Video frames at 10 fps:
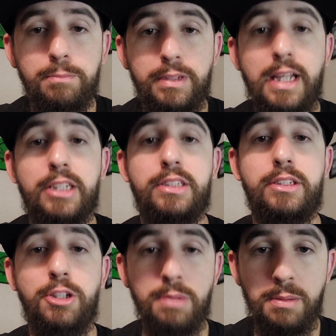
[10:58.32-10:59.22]

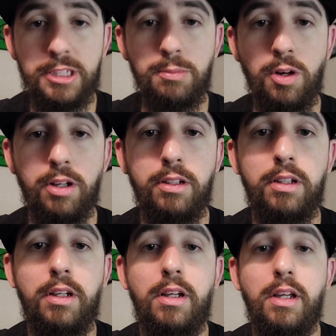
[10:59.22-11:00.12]
yes, you may be smart,
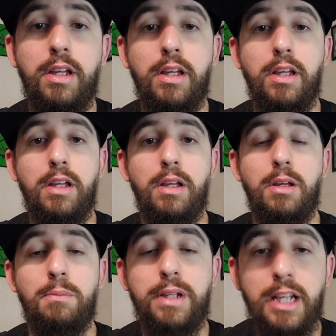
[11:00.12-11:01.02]

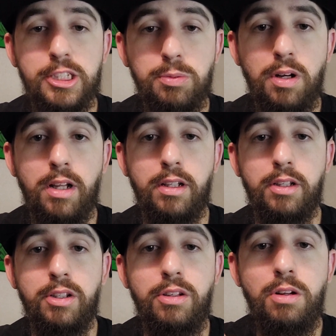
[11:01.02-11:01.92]
but guess what? You